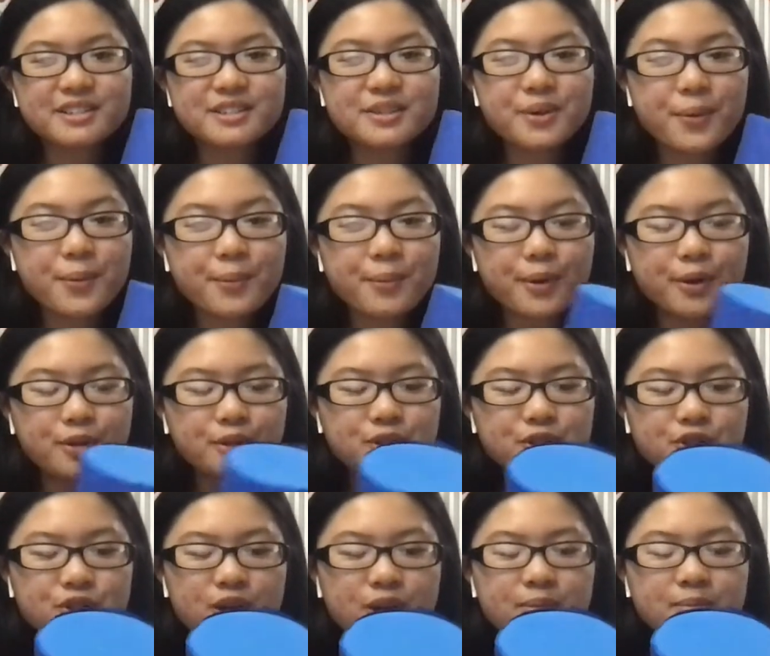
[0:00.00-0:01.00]
So
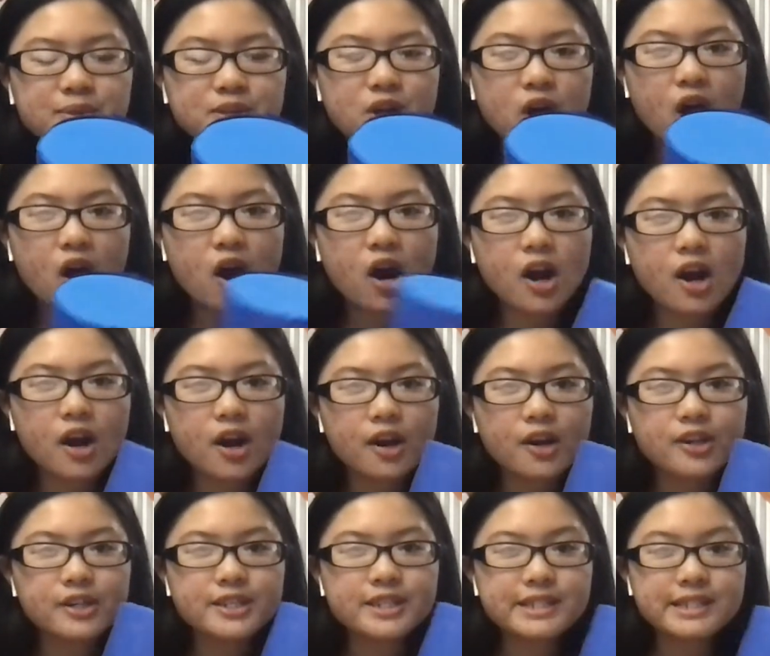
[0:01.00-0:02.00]
most drums
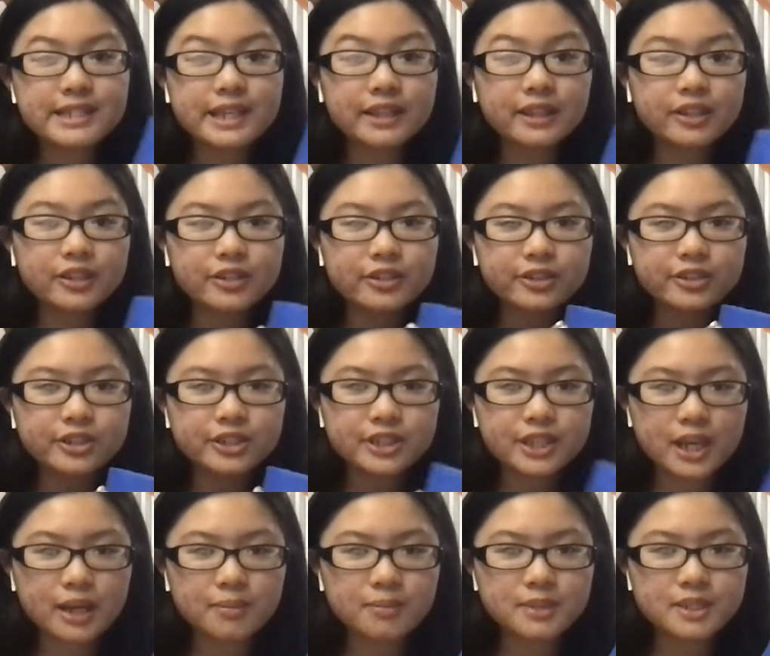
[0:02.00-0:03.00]
are cylinder
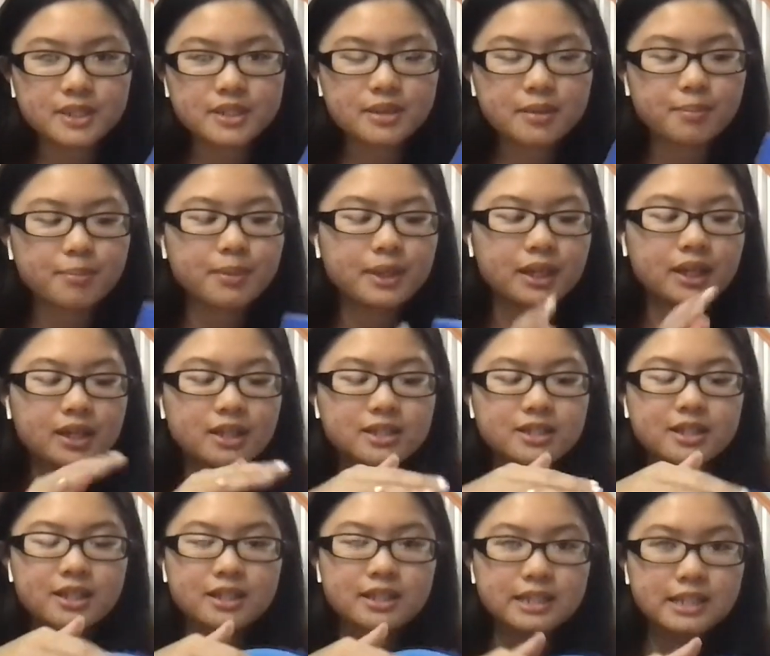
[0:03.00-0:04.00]
shaped because
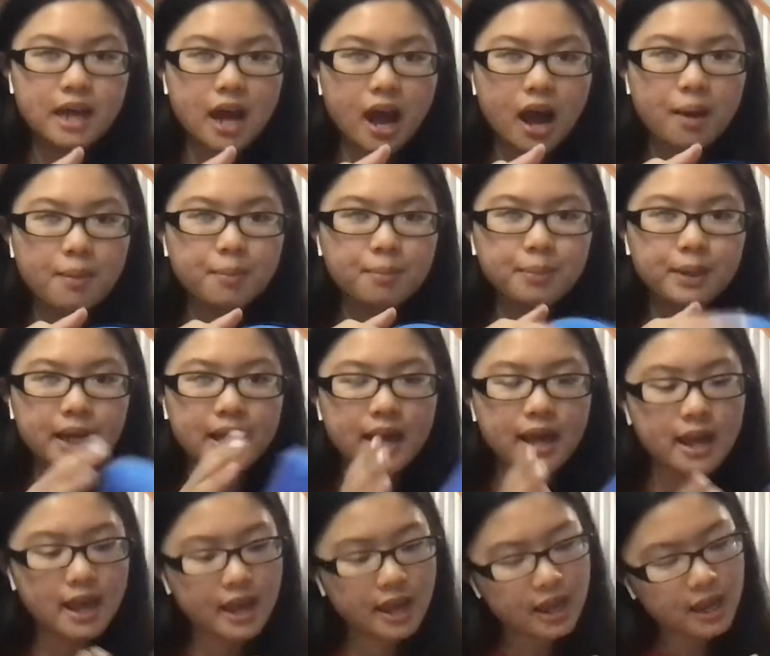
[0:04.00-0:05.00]
the top
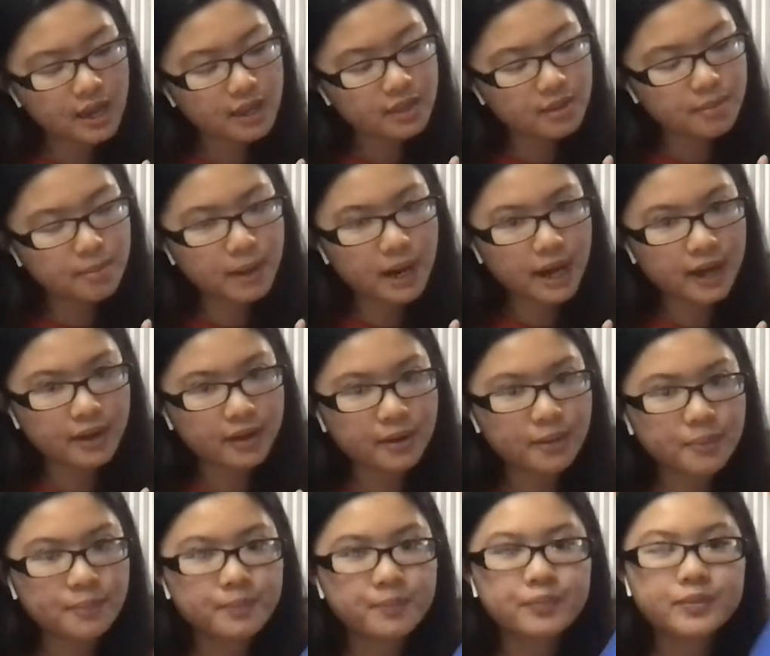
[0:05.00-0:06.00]
and the
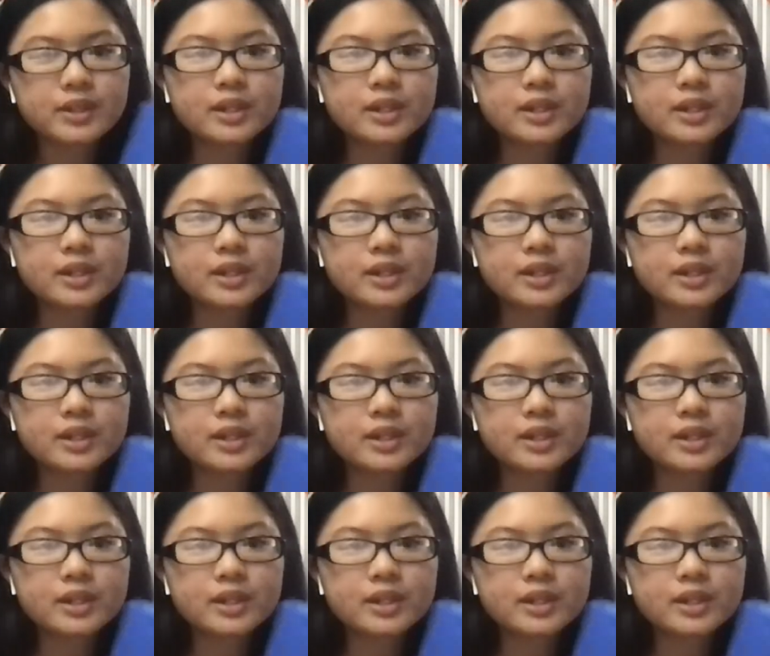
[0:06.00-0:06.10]
bottom